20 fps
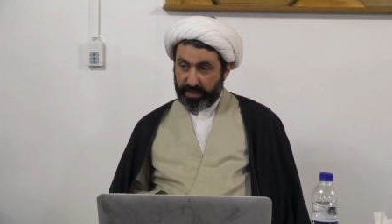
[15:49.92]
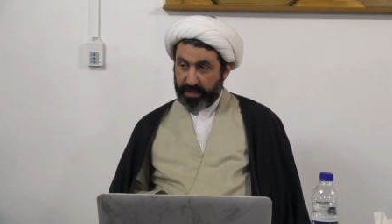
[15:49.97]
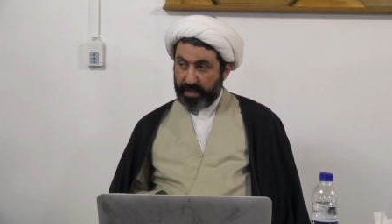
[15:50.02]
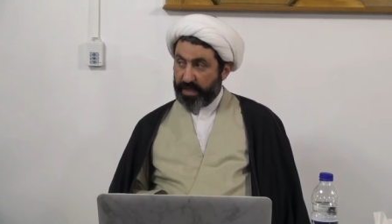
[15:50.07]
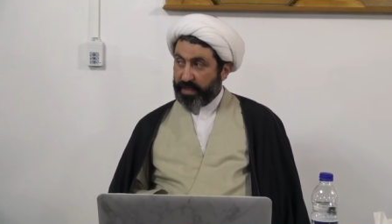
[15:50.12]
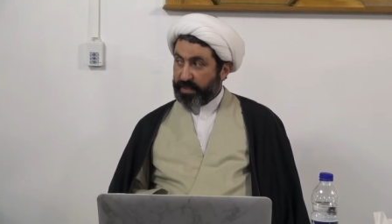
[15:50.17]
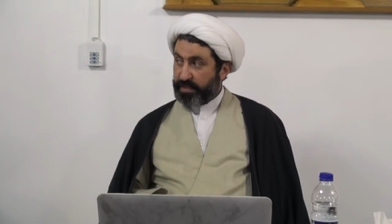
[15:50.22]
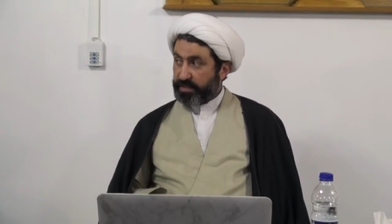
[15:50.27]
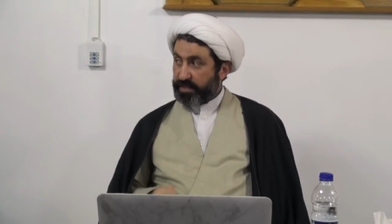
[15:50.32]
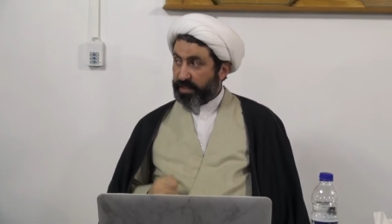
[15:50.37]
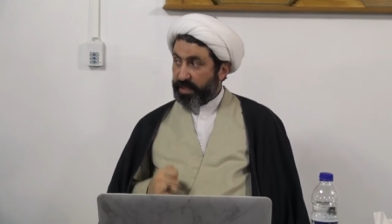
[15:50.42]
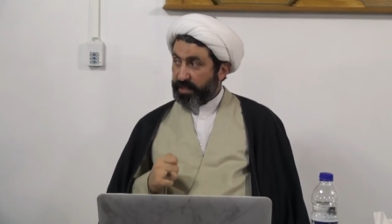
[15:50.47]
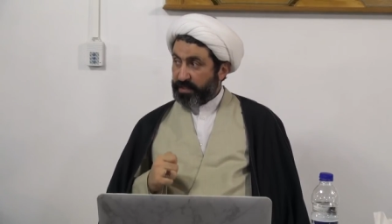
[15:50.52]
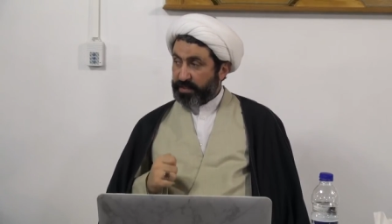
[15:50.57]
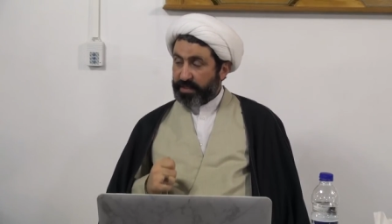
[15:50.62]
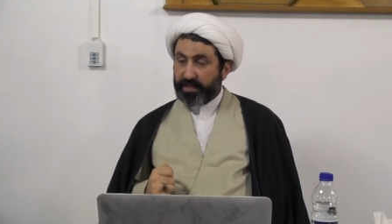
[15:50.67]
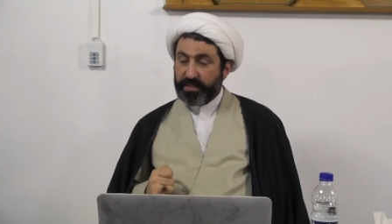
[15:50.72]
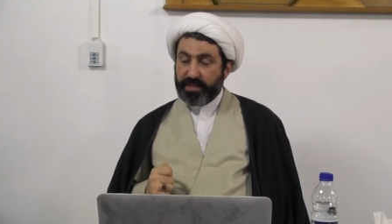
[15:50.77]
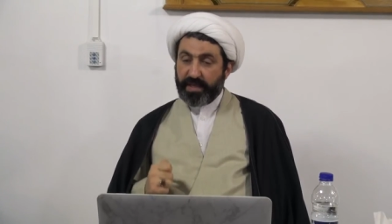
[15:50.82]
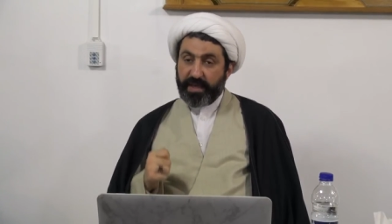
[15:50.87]
and saying
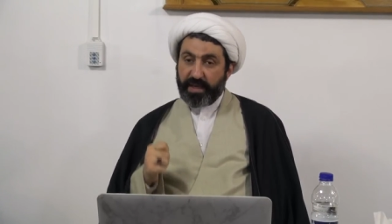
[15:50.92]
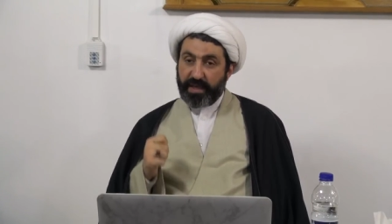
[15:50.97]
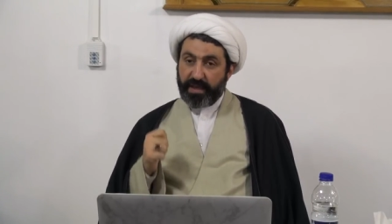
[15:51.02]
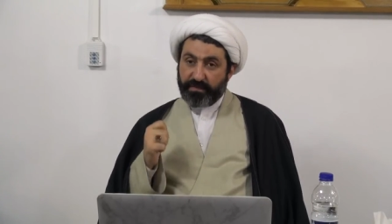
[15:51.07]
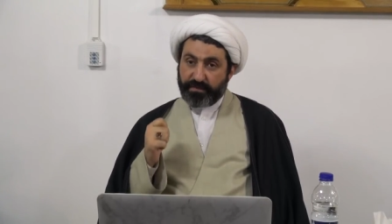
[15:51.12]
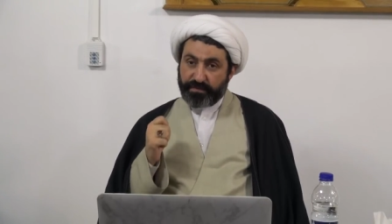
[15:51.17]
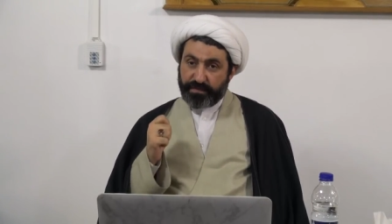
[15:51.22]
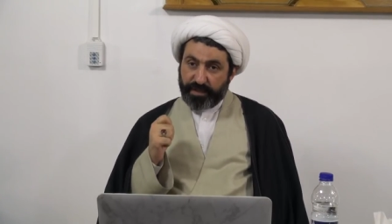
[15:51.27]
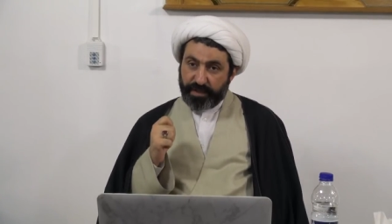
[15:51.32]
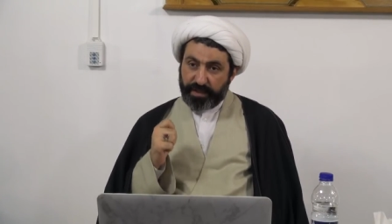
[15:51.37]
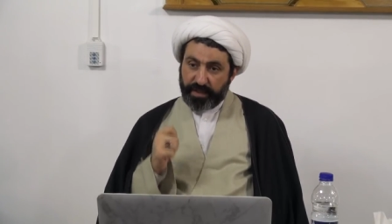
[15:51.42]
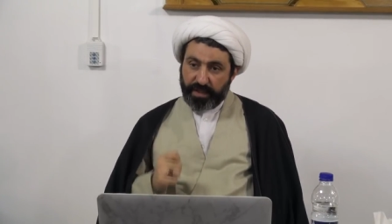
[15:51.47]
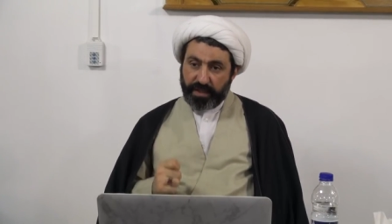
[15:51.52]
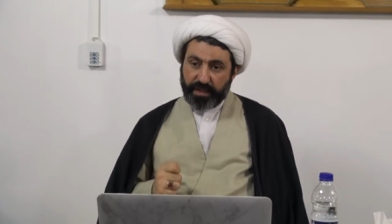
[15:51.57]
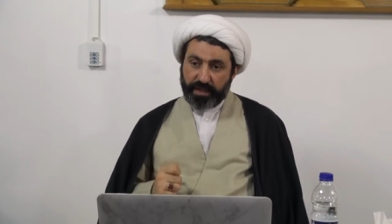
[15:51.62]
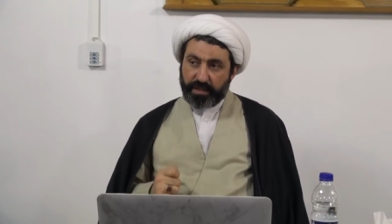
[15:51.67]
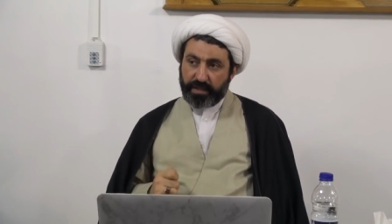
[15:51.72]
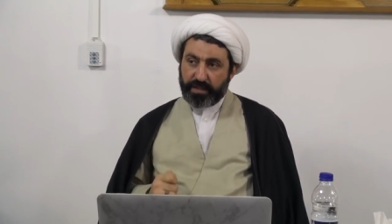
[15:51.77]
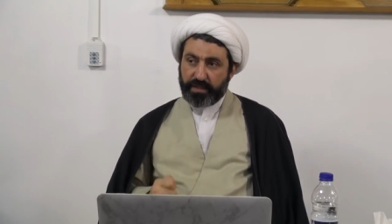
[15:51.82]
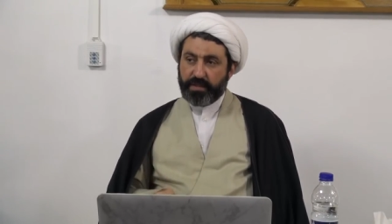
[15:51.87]
that
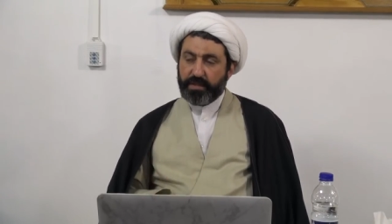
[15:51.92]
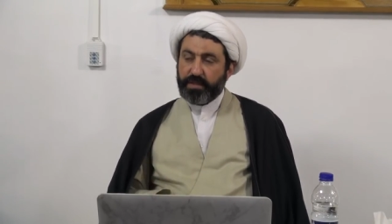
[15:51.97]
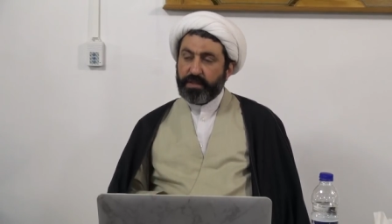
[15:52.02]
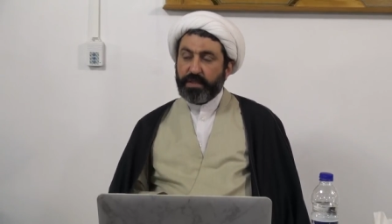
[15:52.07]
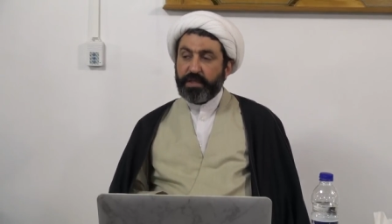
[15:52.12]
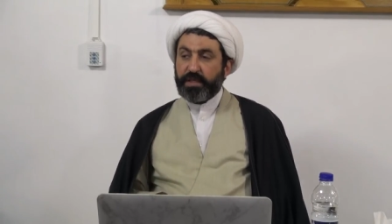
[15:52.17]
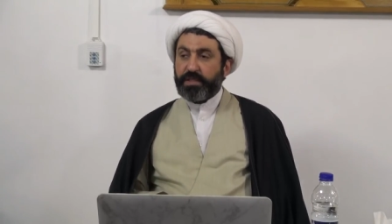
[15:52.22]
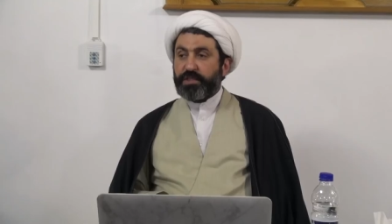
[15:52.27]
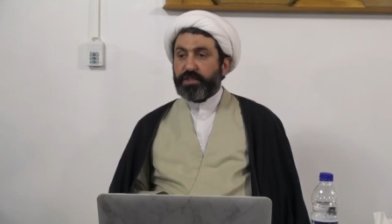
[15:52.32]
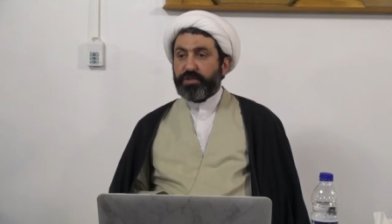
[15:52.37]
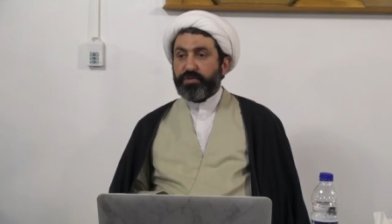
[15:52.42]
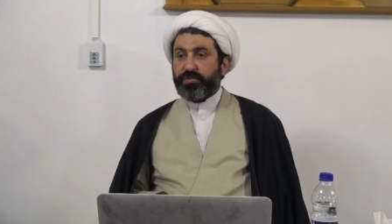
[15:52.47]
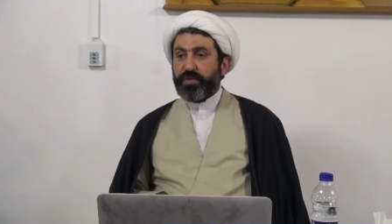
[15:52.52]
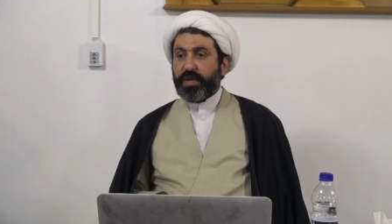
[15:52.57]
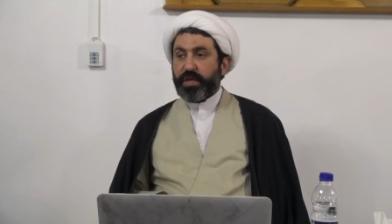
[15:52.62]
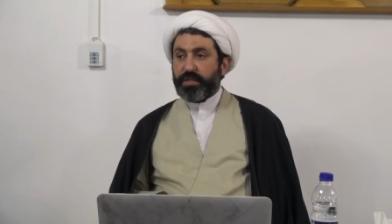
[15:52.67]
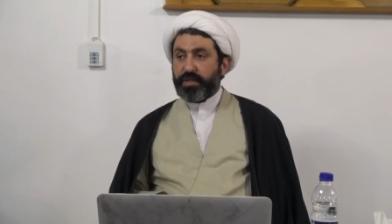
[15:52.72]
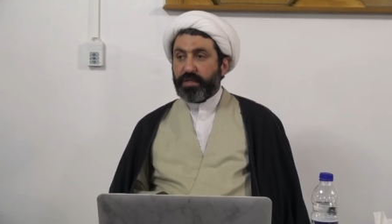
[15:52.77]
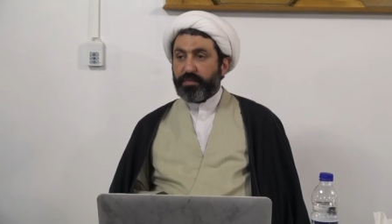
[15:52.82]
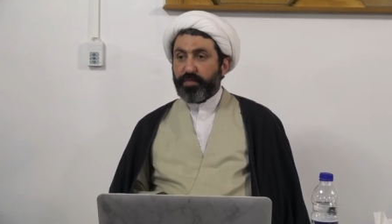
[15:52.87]
everything is
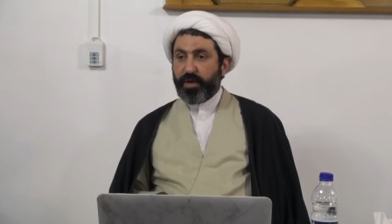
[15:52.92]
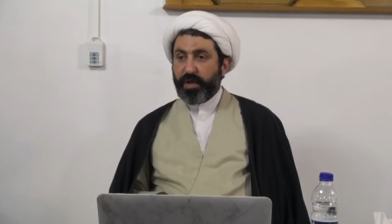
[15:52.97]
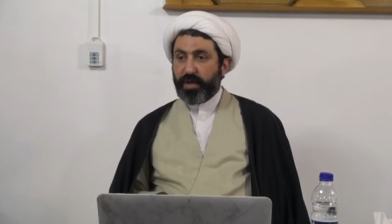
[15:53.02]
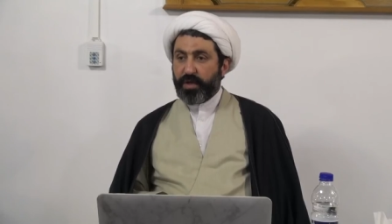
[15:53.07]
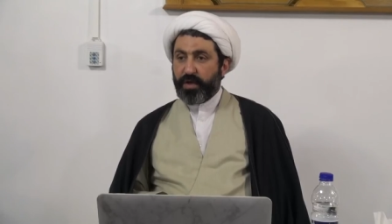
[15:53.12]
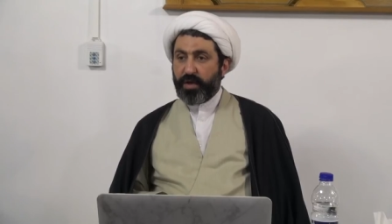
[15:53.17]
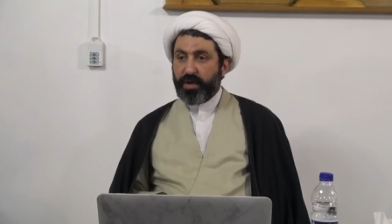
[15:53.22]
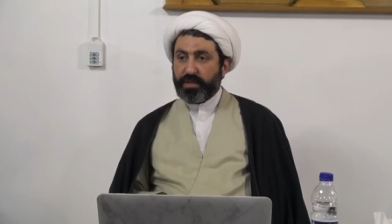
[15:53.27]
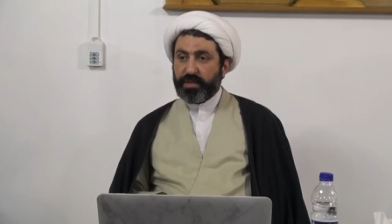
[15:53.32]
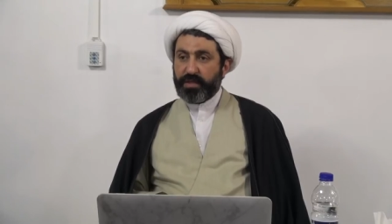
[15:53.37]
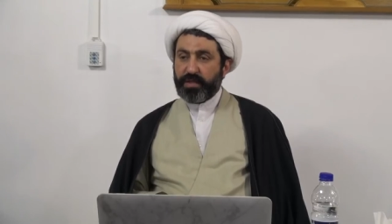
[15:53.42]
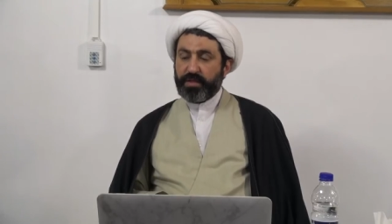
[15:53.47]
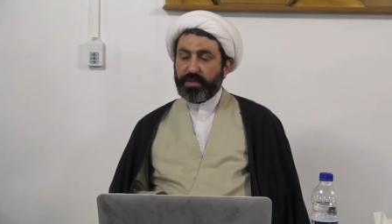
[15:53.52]
created by God.